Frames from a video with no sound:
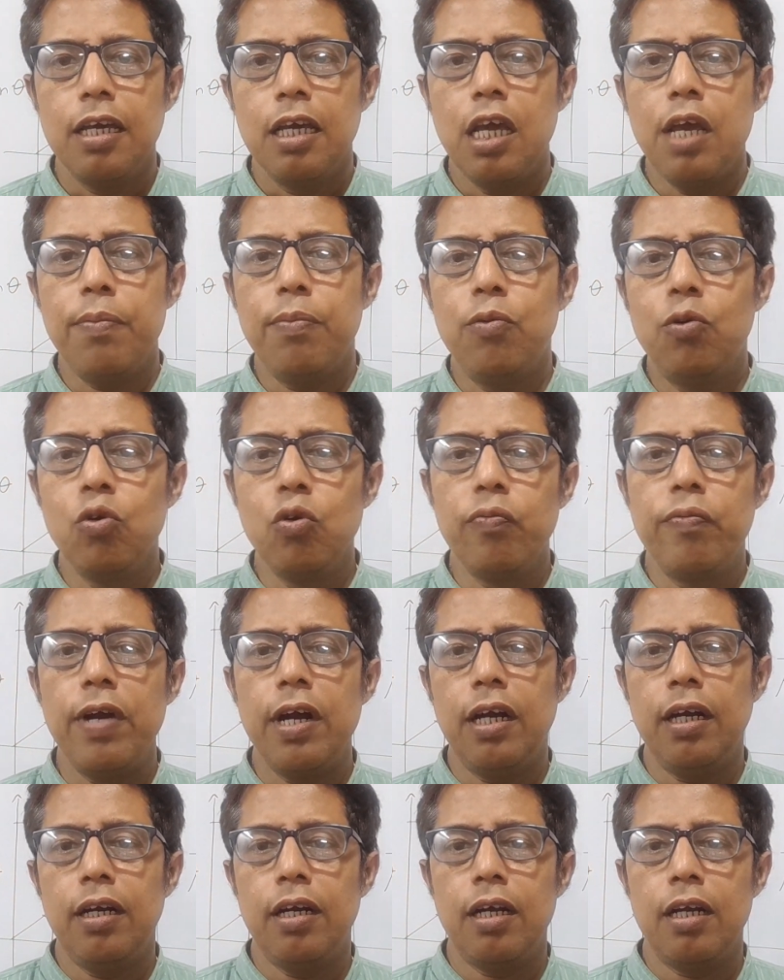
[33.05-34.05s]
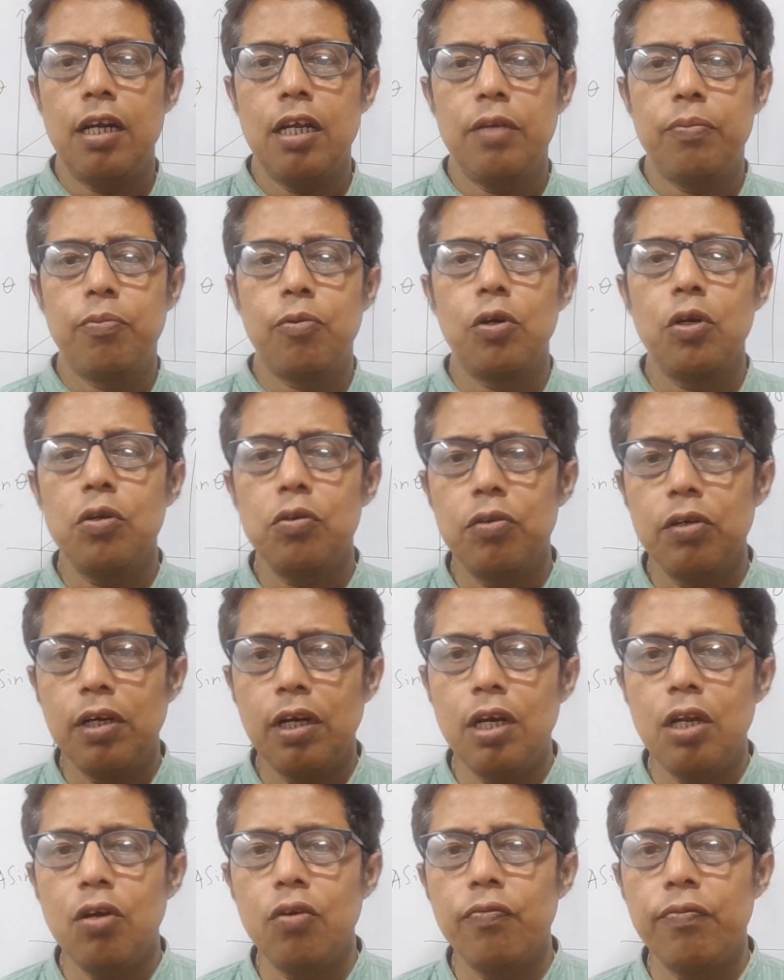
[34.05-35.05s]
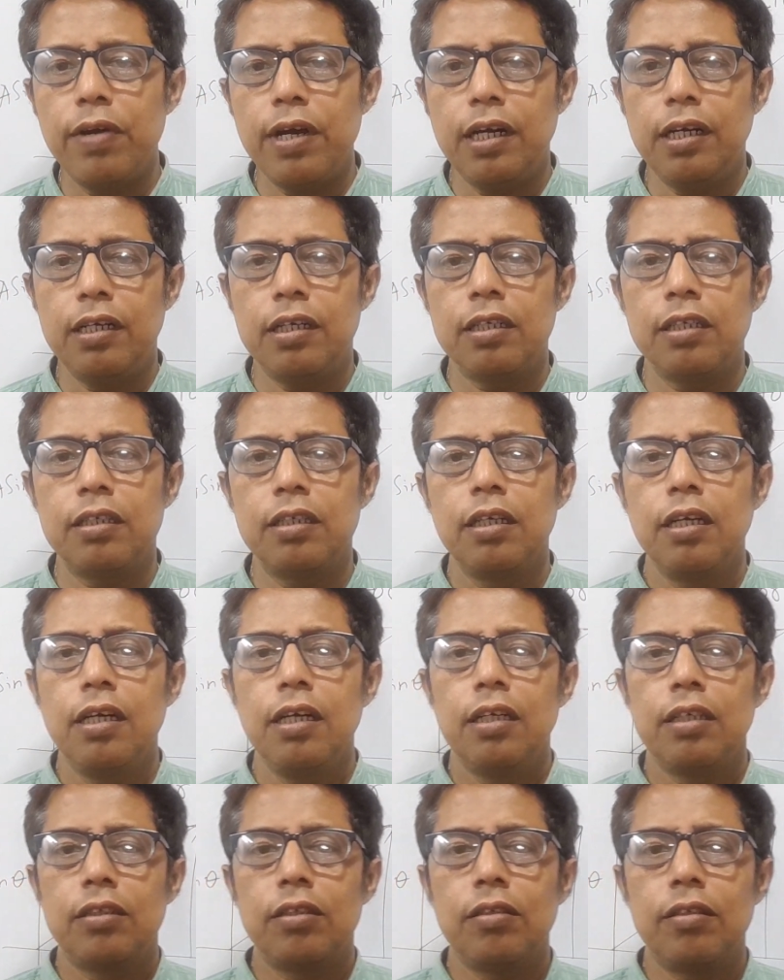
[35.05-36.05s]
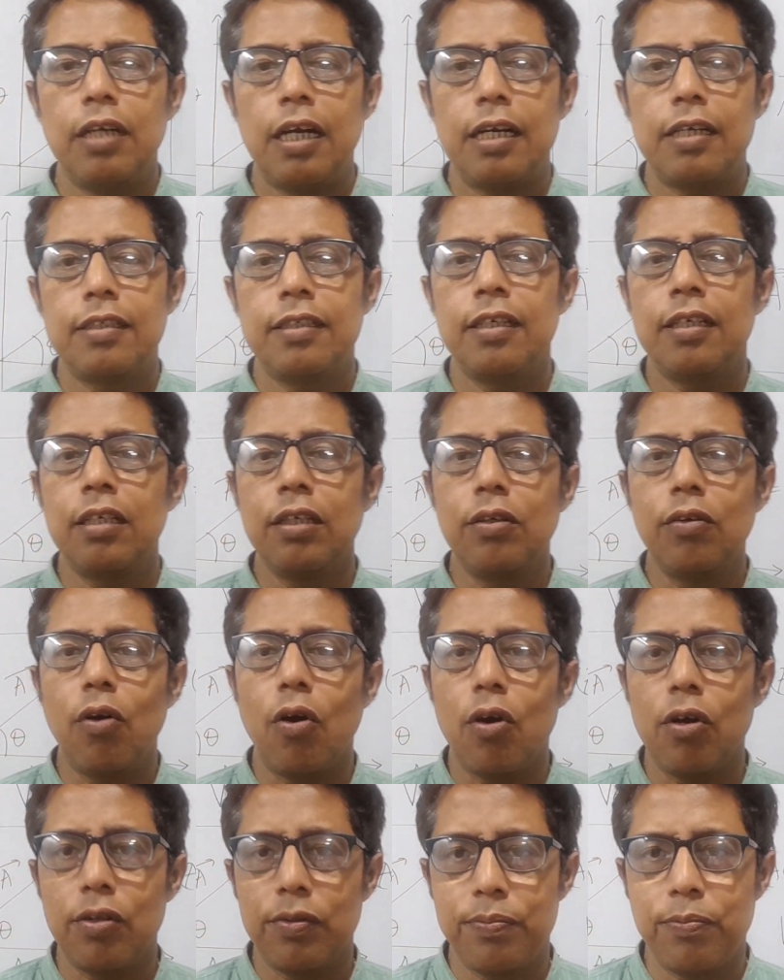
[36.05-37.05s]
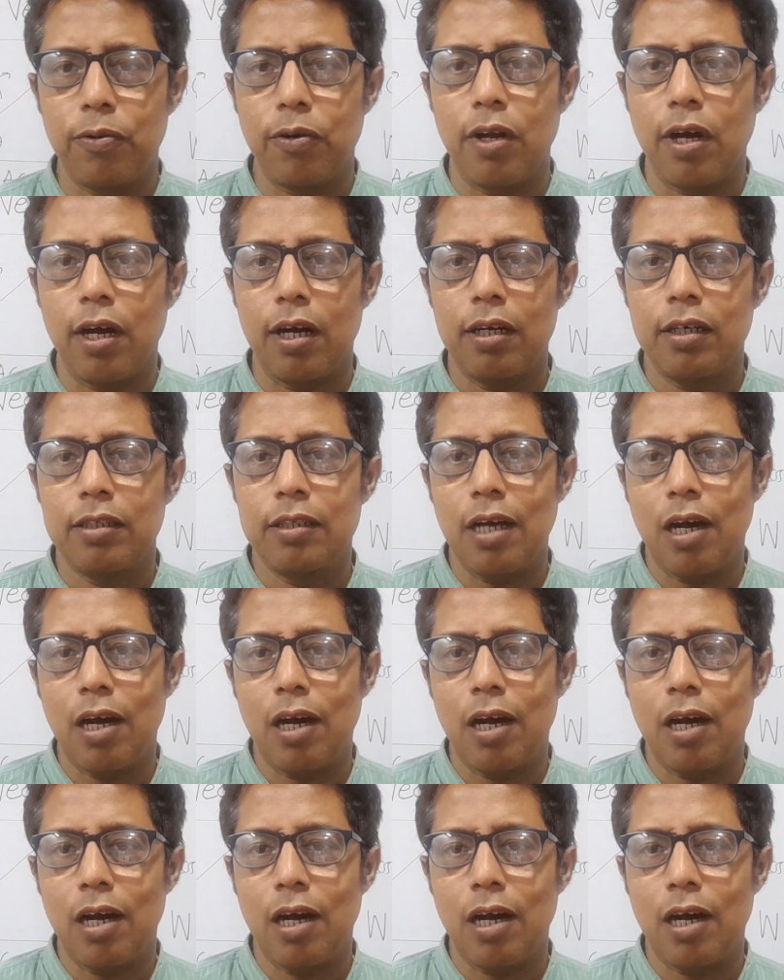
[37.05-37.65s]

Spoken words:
If two vector is producing a new vector, so that's an cross product.